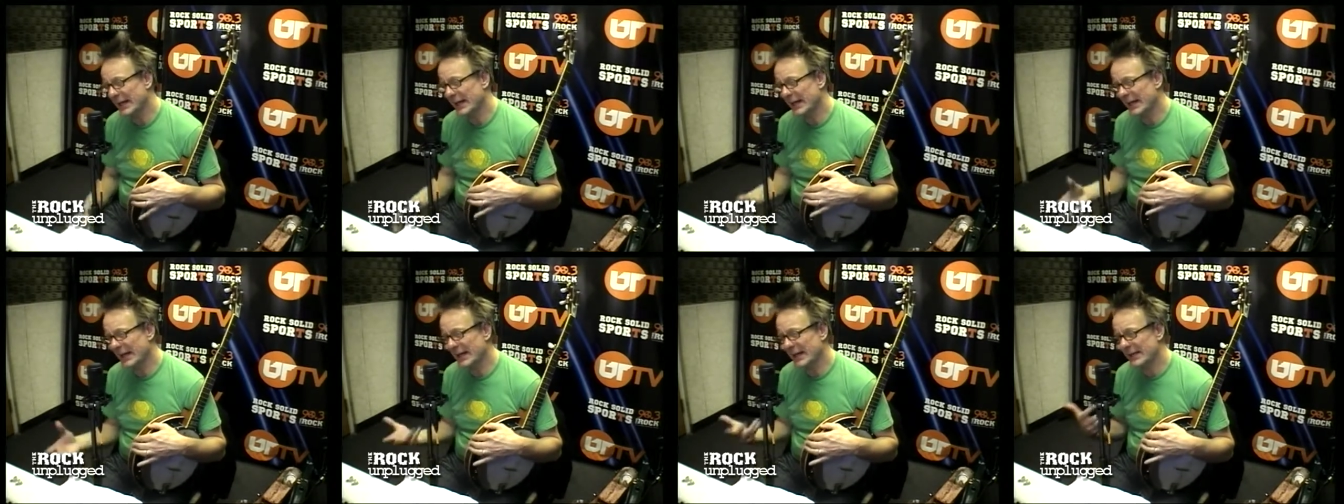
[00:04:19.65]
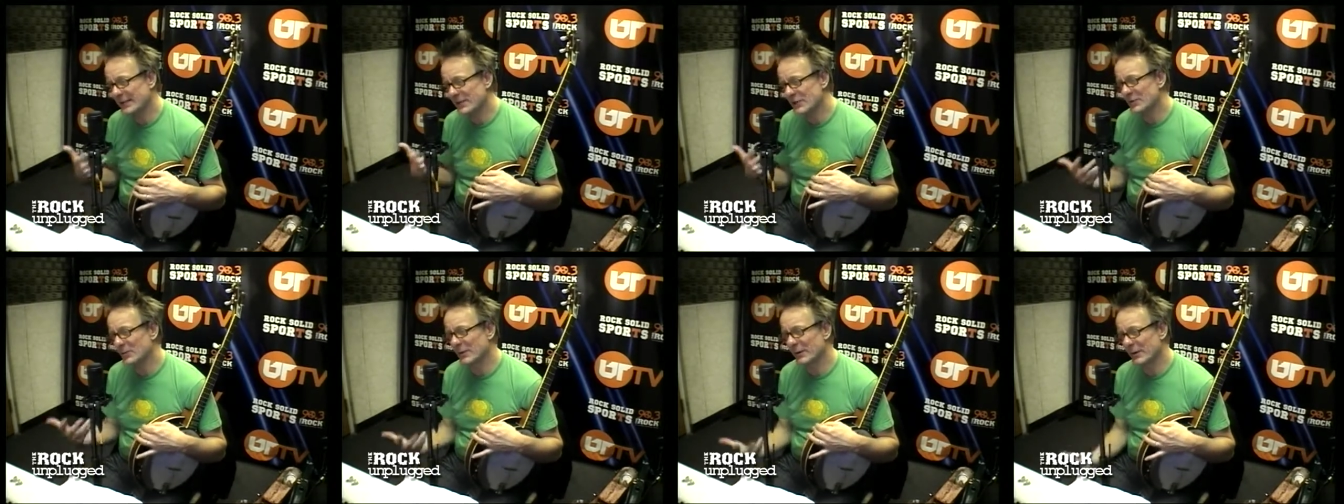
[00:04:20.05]
And I
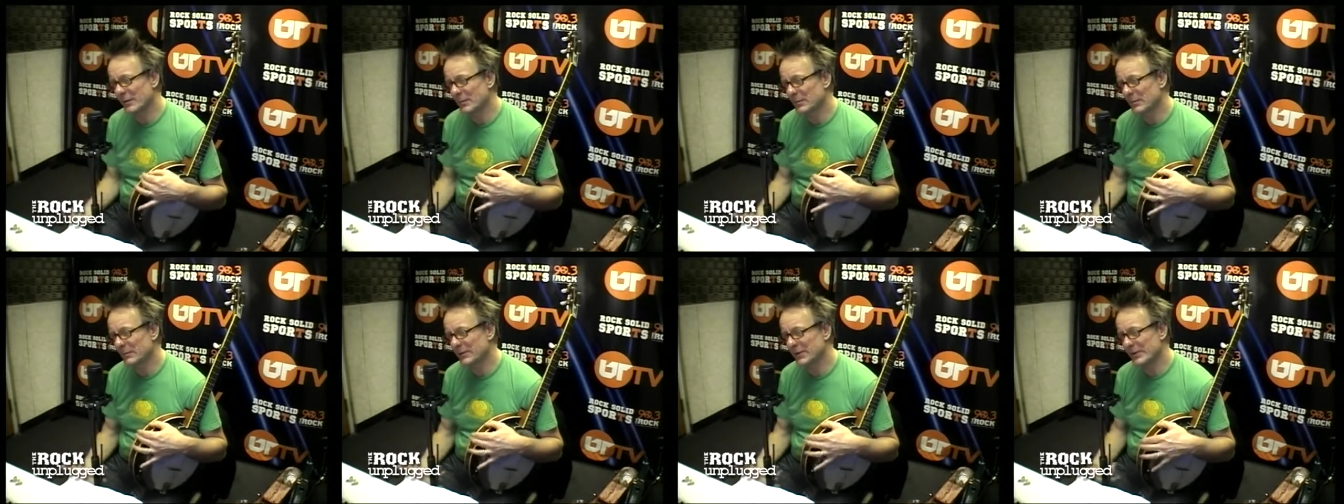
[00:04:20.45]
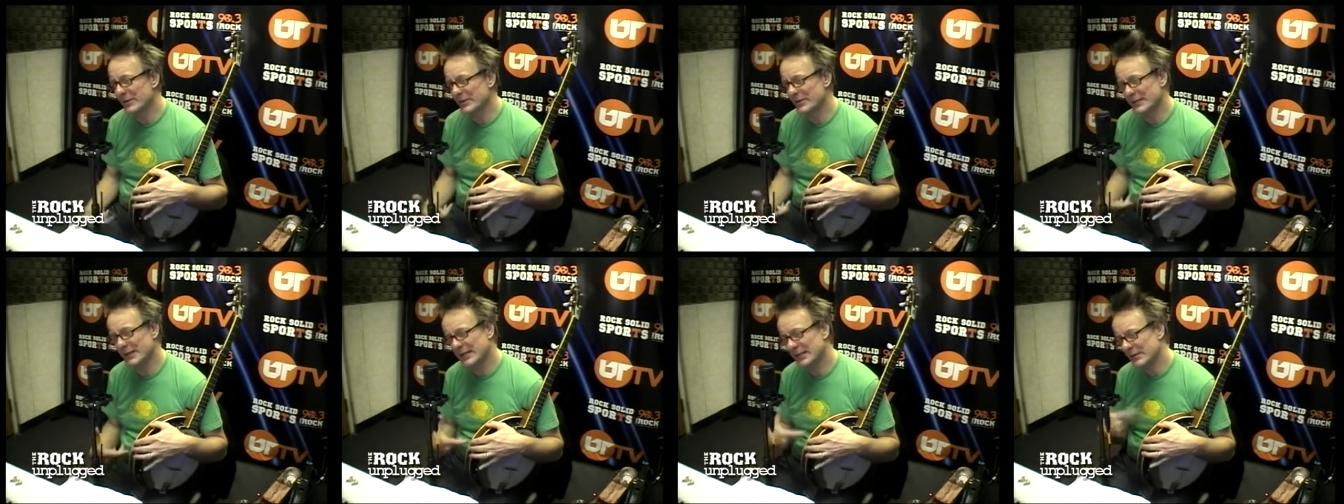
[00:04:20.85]
just wanted
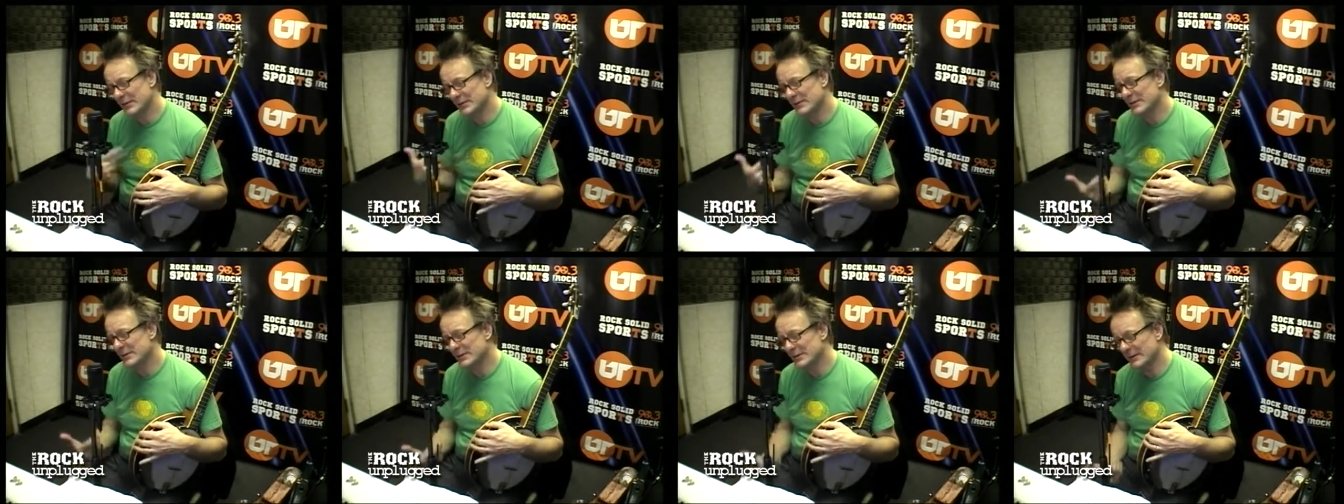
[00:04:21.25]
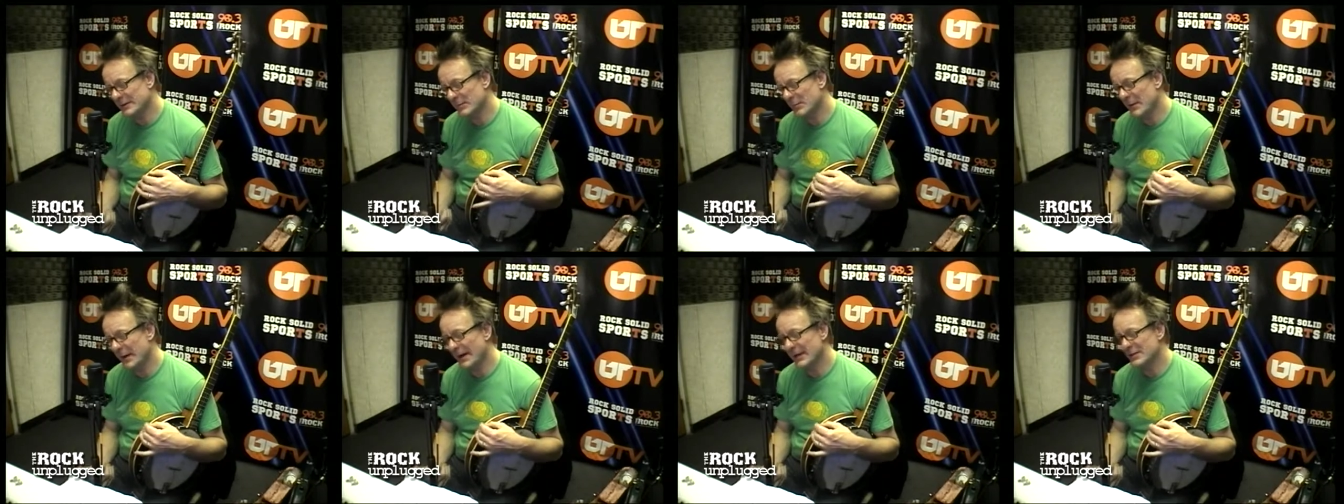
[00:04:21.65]
to, say, use
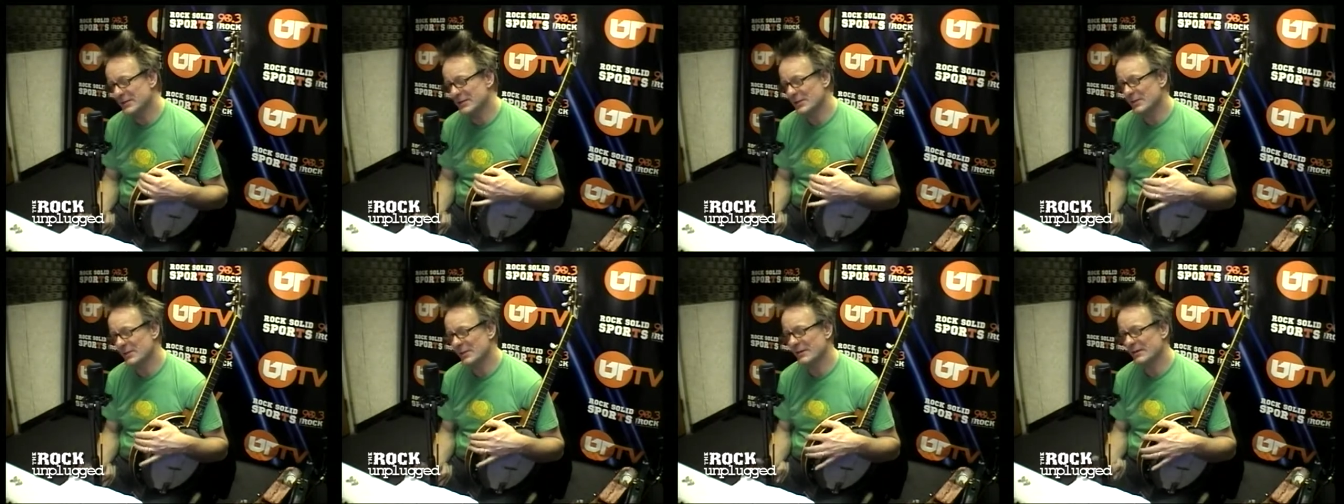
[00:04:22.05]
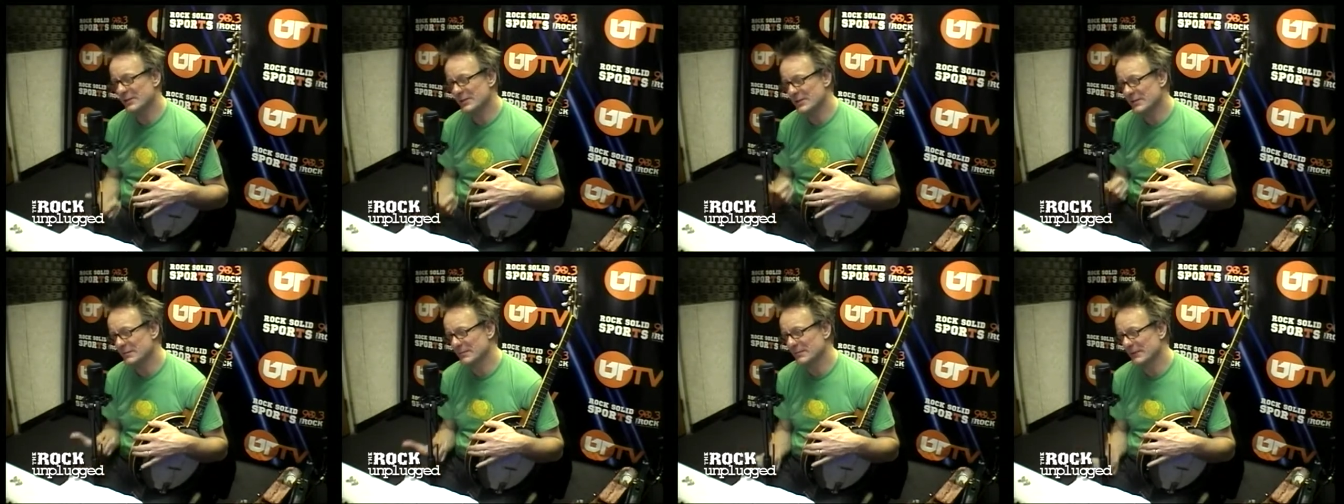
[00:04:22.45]
the banjo and
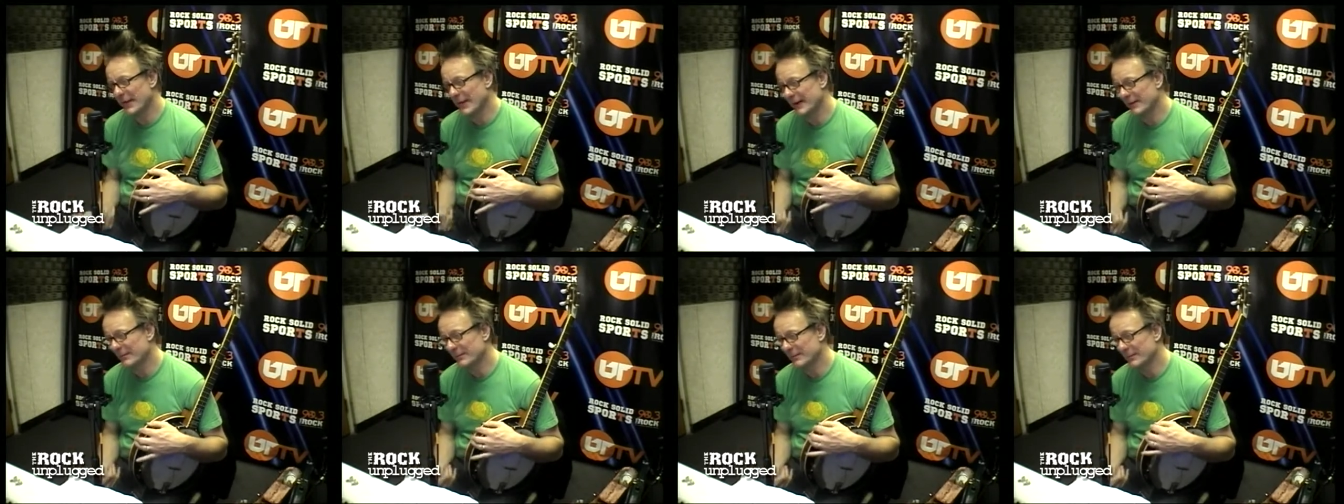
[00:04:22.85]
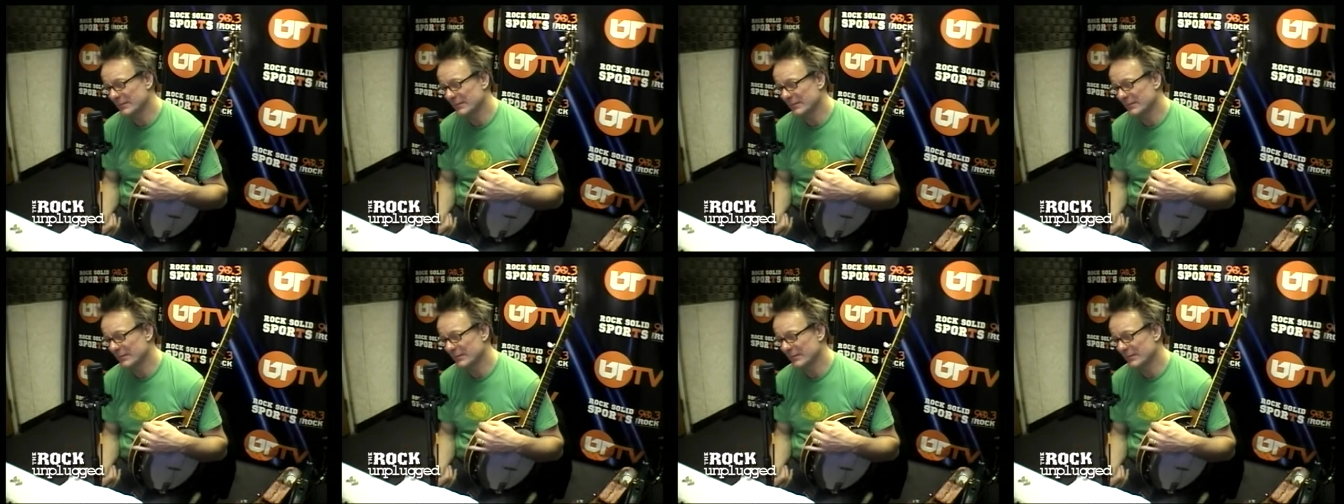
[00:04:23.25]
just like